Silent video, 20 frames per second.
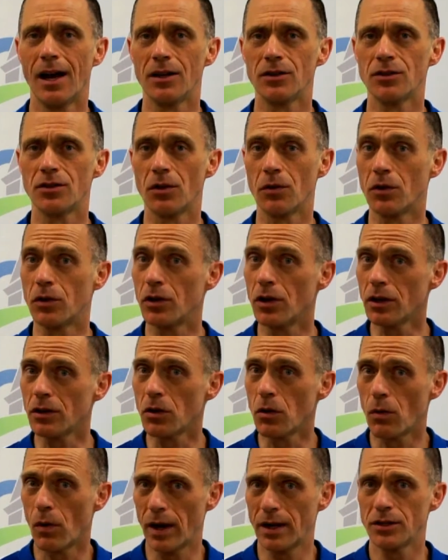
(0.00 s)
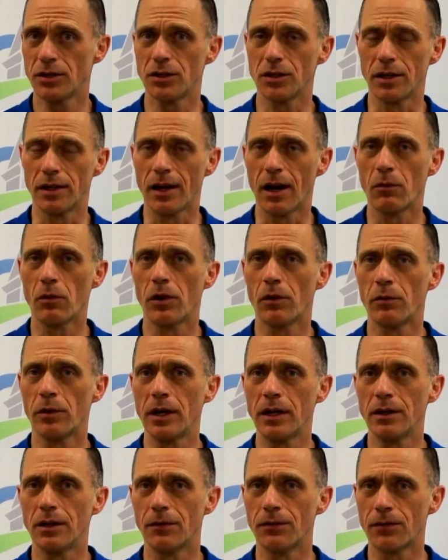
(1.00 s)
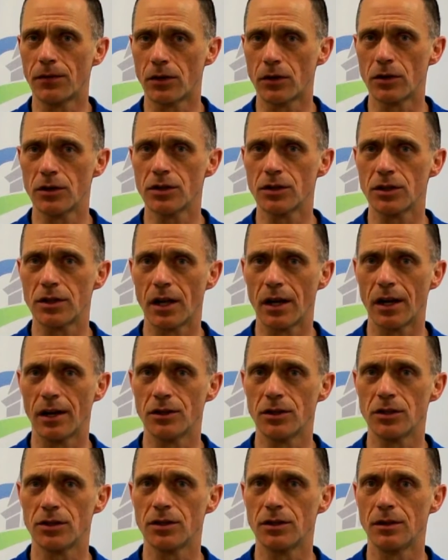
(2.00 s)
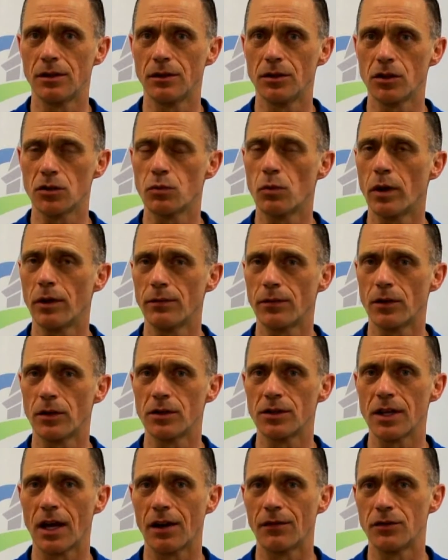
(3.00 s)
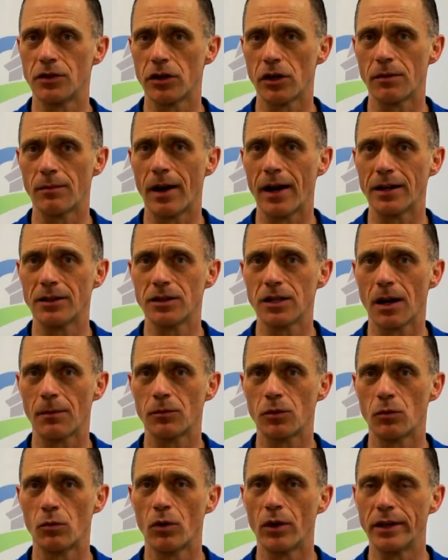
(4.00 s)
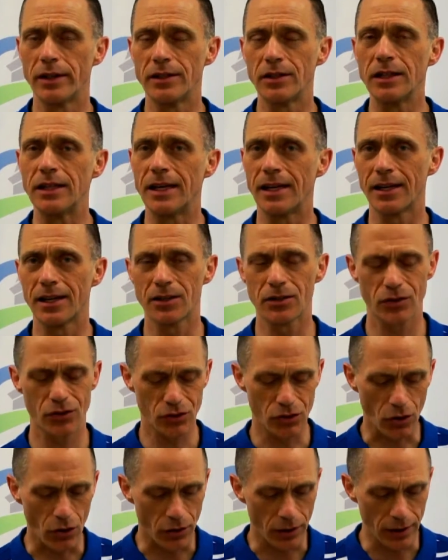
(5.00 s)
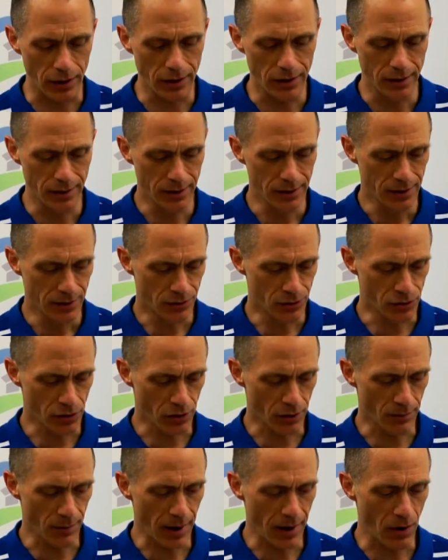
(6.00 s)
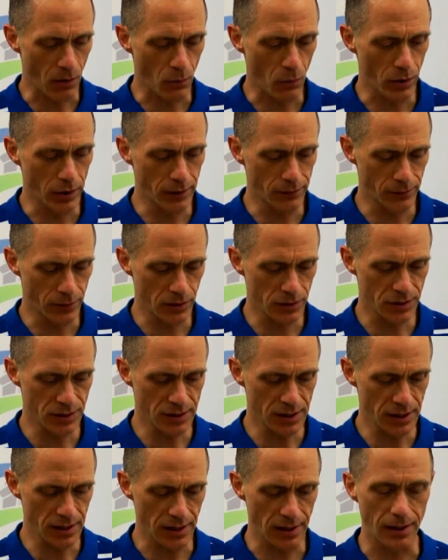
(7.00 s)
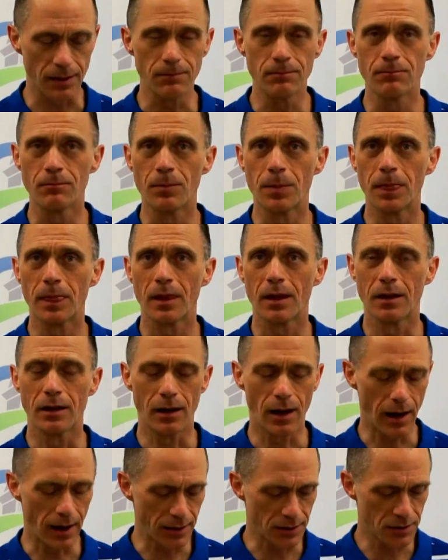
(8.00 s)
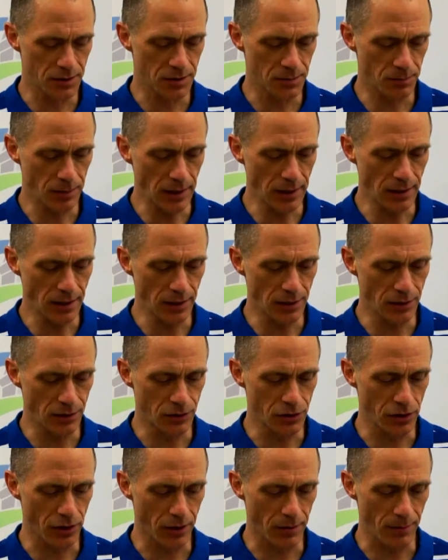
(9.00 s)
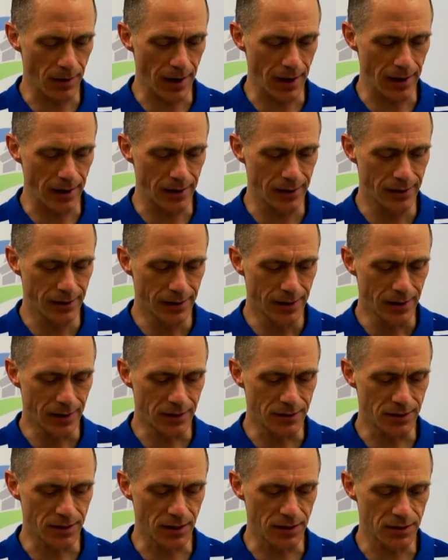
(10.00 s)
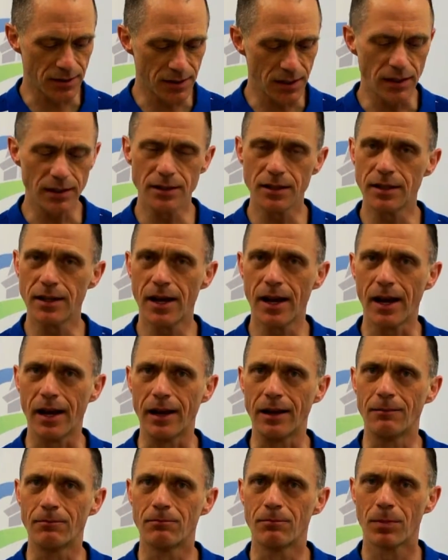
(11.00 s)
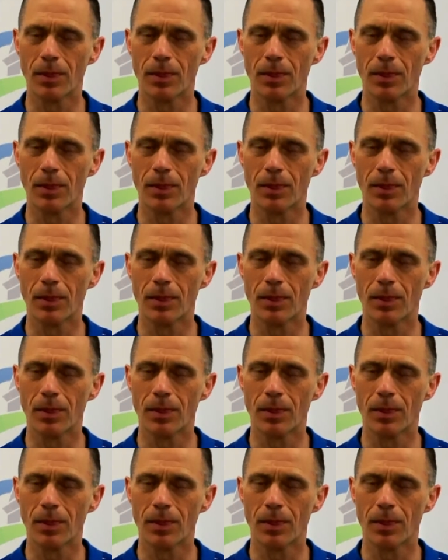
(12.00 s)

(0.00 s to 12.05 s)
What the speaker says: So good question. I want to read the first, just one verse out of Jeremiah chapter 1 to get us started. Jeremiah 1 and verse 10, God is speaking to Jeremiah and says, "See today,